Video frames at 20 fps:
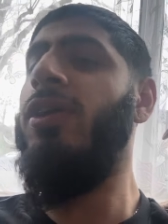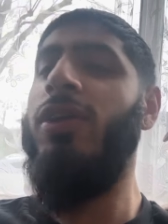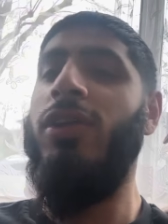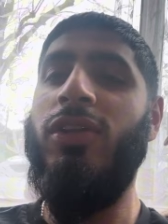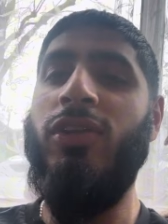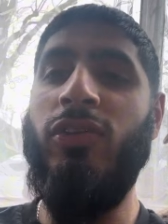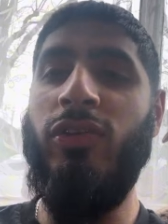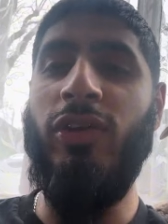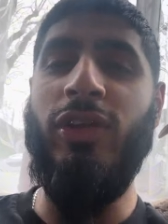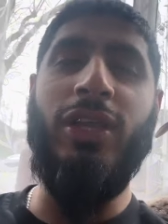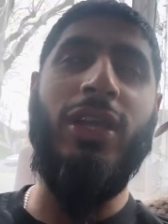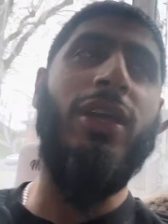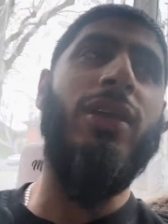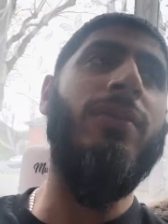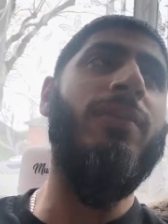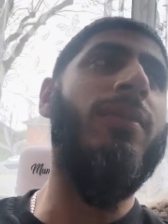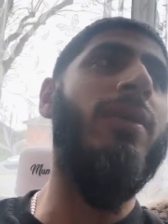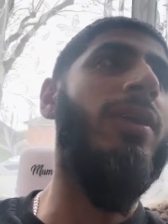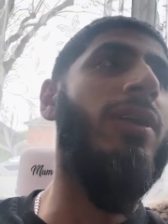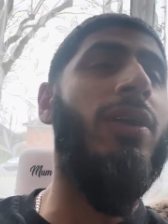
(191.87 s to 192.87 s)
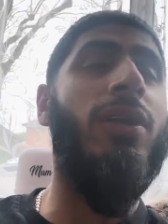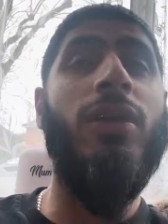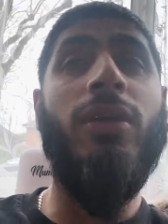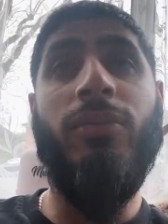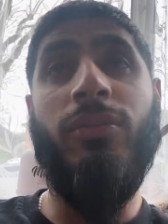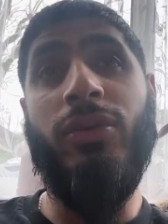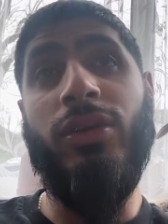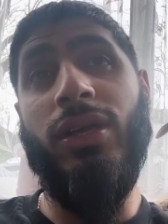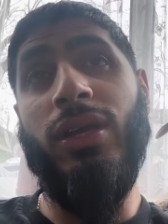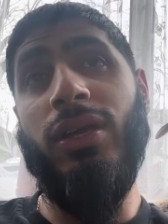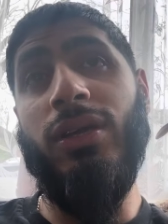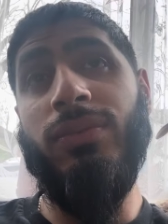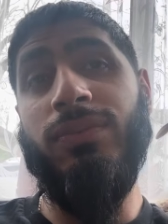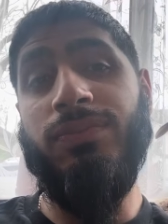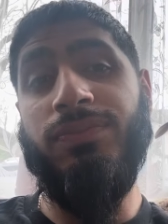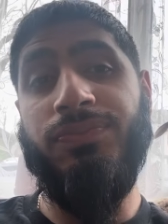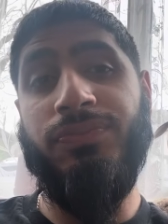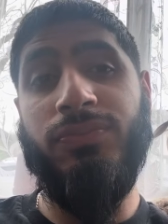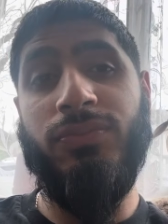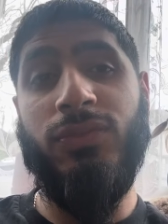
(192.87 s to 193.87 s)
Don't know yet, but yeah,
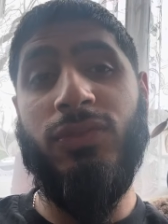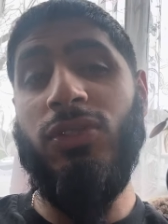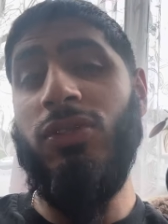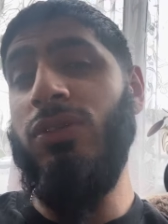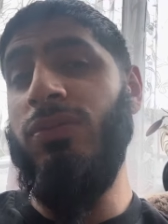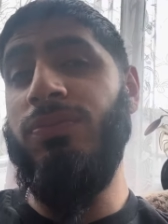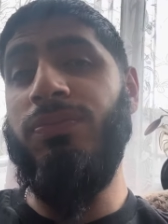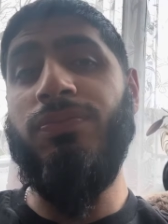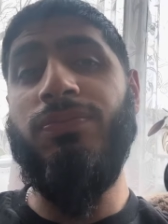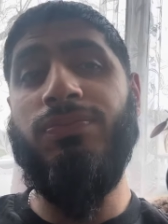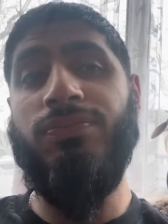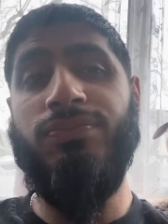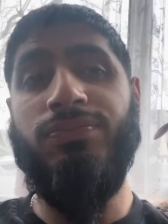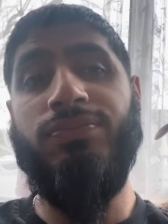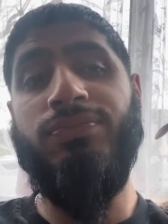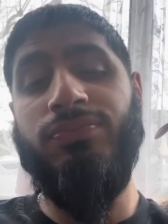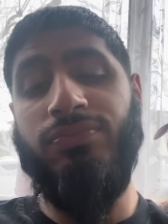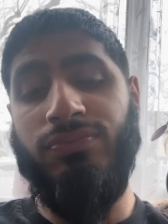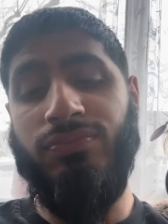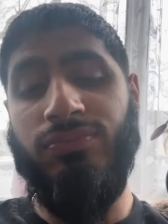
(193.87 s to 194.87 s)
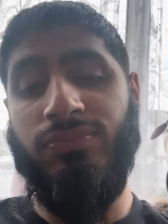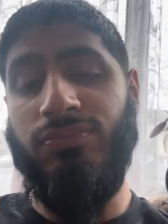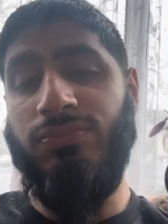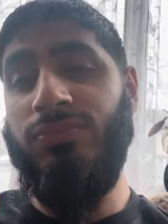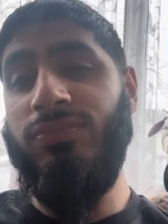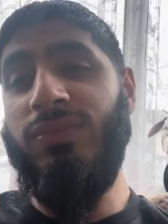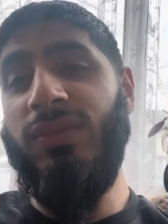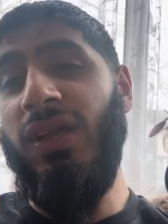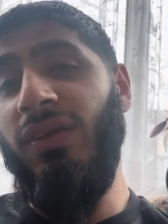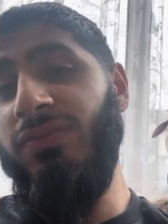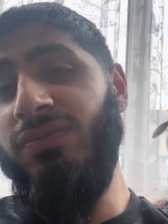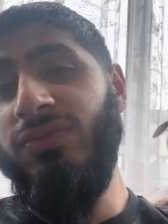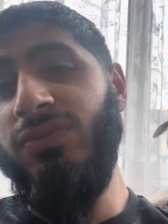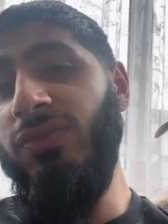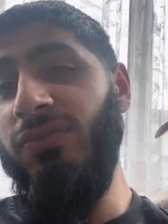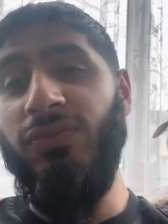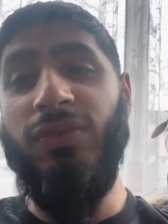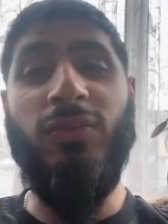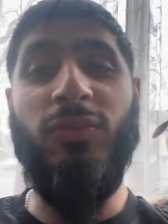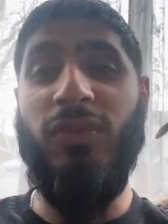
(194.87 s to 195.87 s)
gonna have
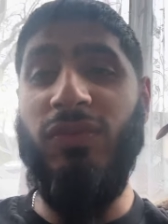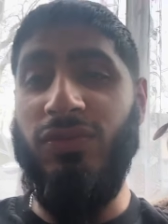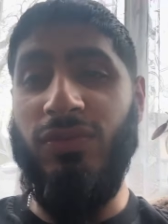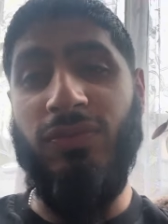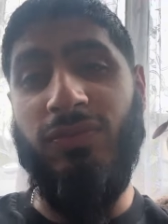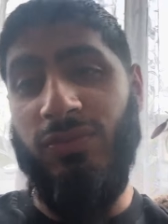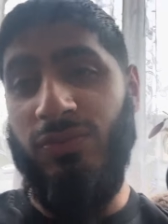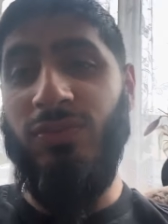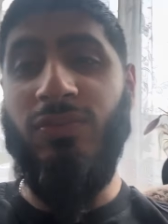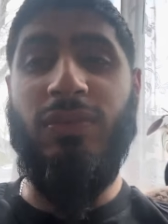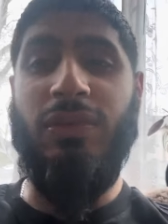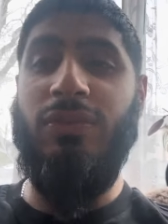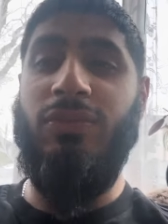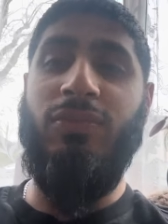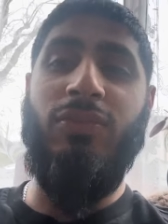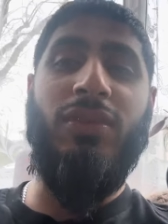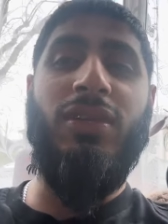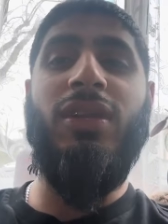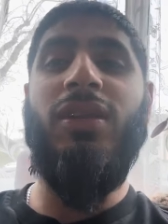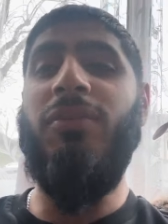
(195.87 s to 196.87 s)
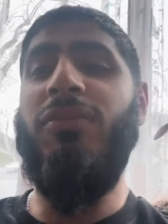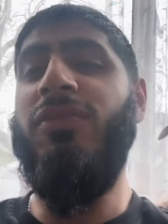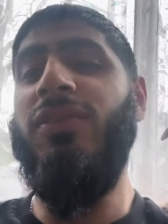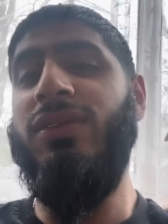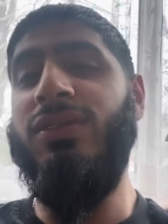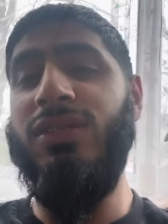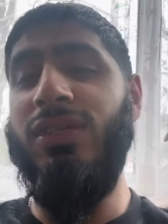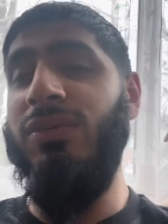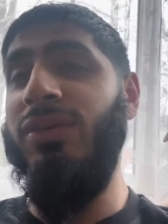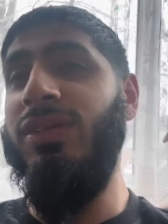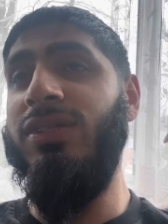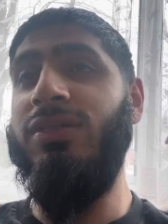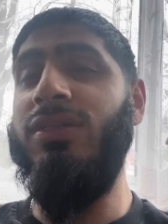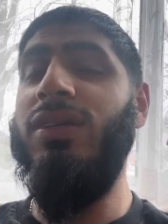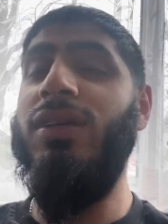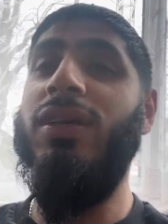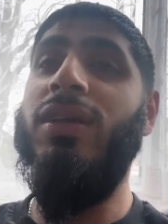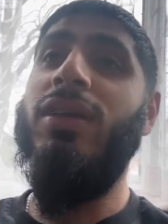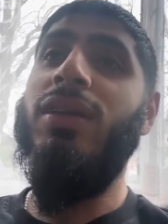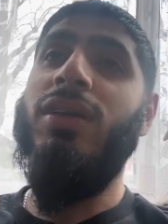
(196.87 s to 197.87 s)
something with one of them things anyways.
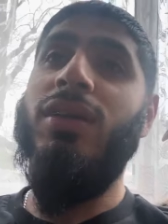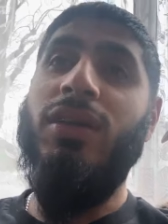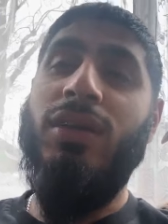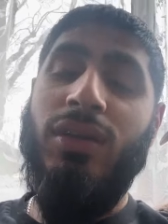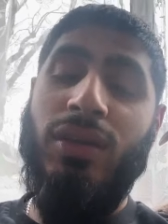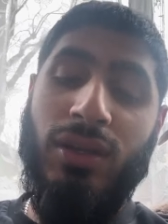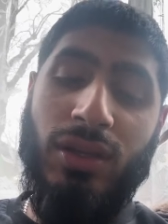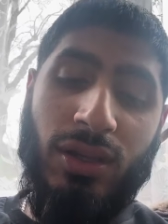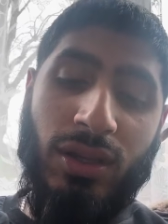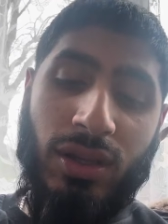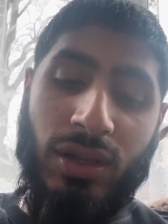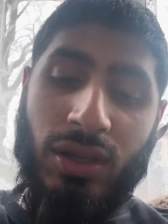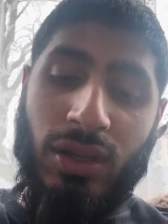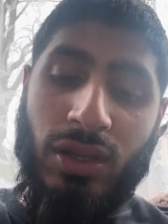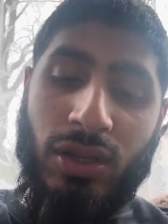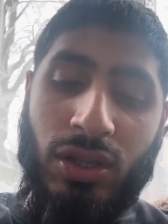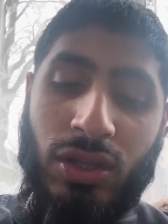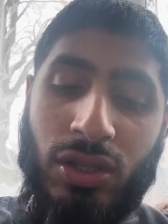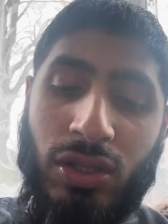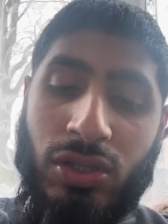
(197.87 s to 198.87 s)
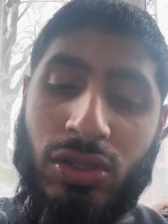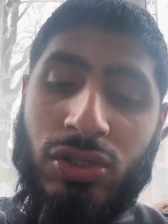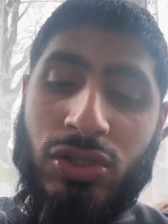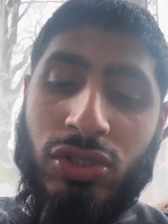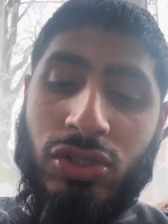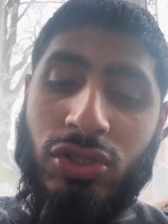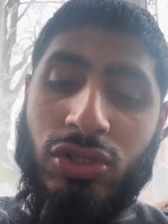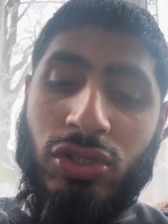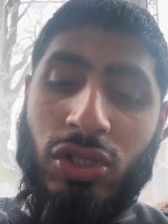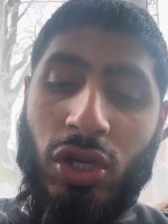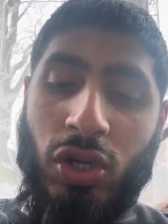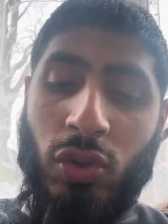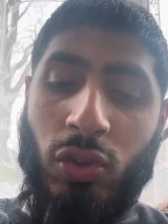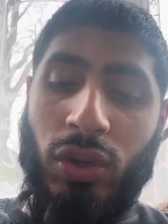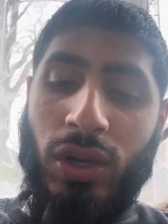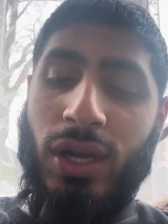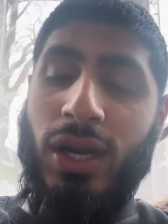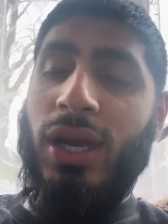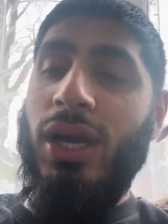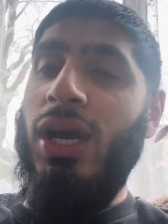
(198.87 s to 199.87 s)
So,
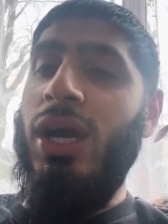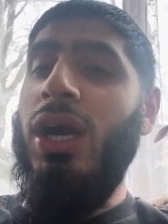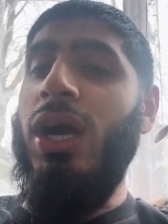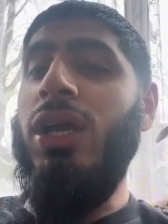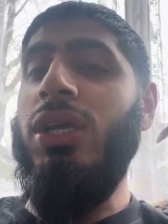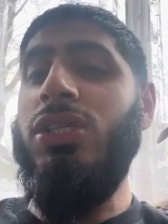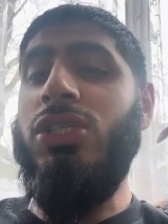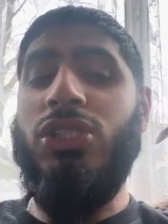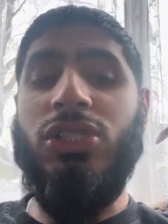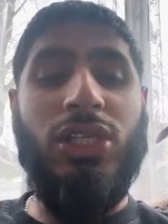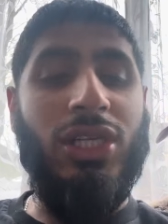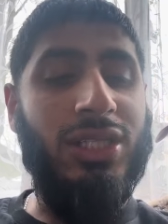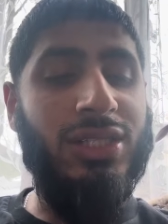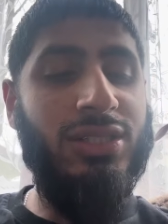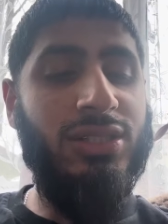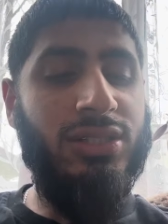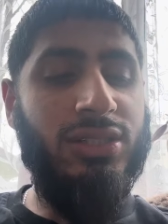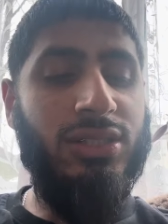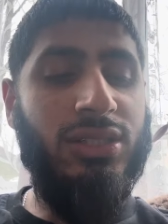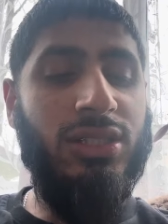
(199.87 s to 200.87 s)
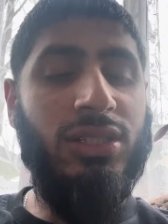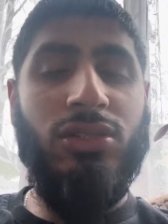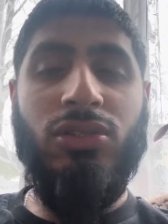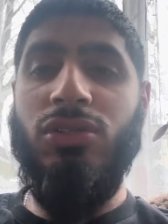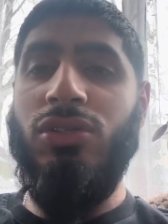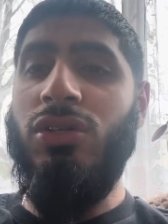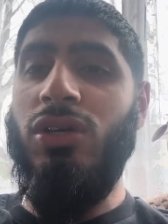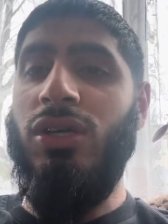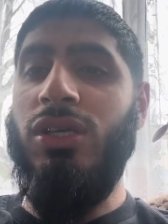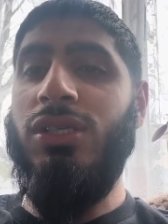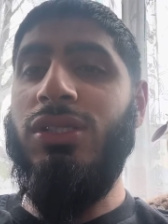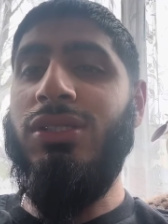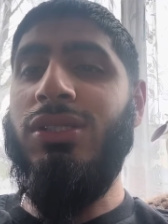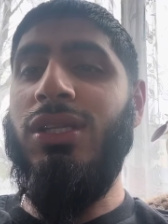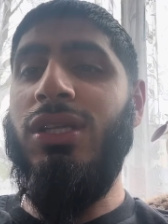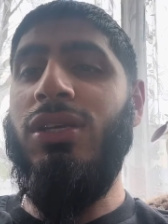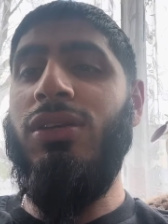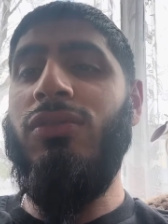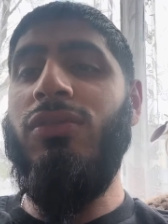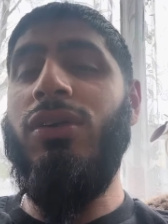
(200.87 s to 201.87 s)
I shall see you guys
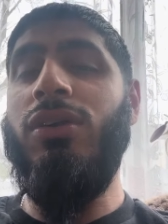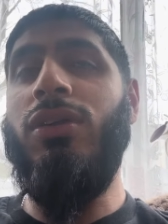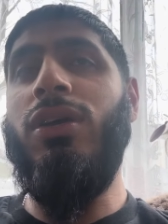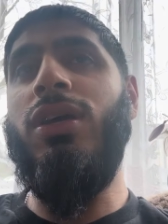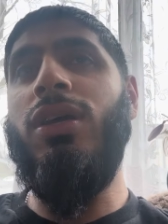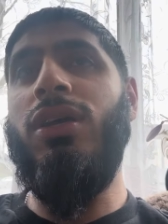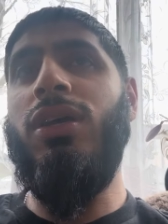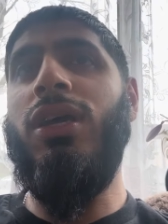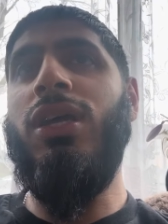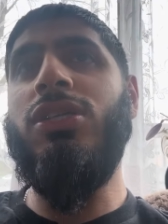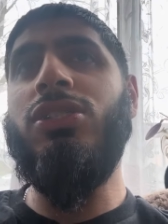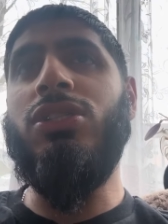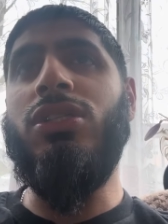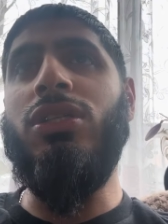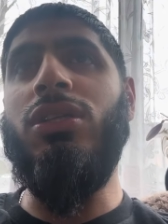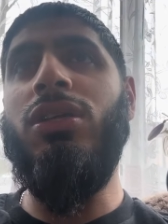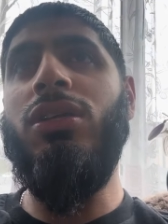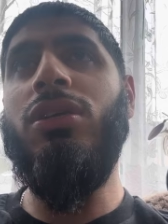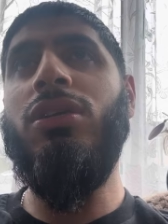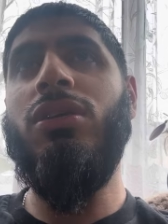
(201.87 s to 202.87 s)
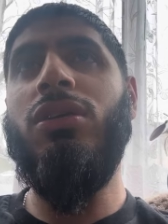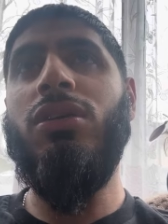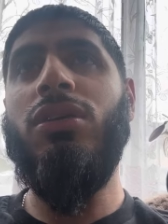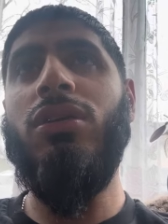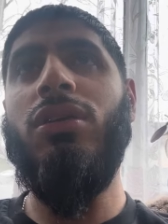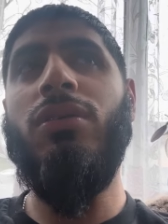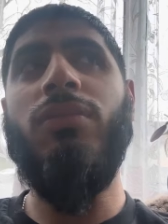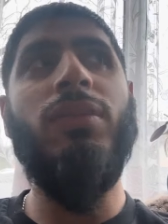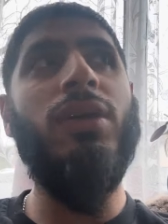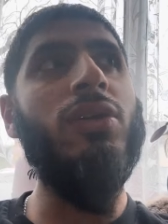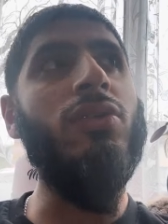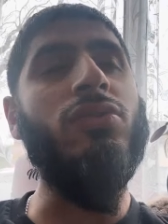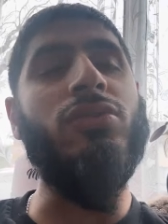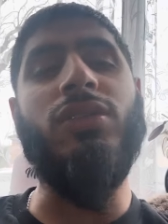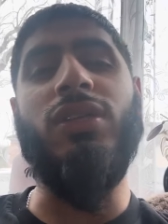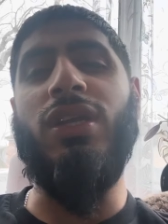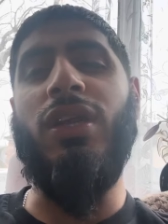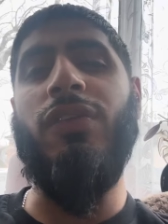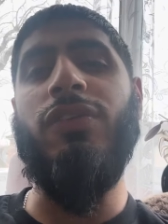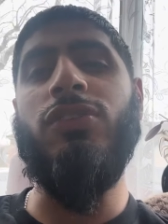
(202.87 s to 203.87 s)
later on. Actually, might go to
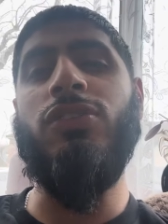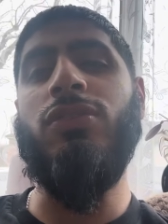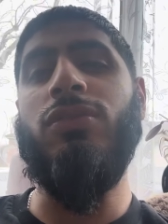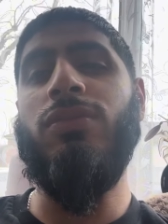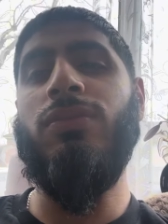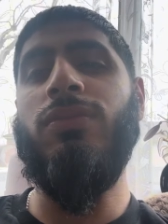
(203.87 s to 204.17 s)
the garage.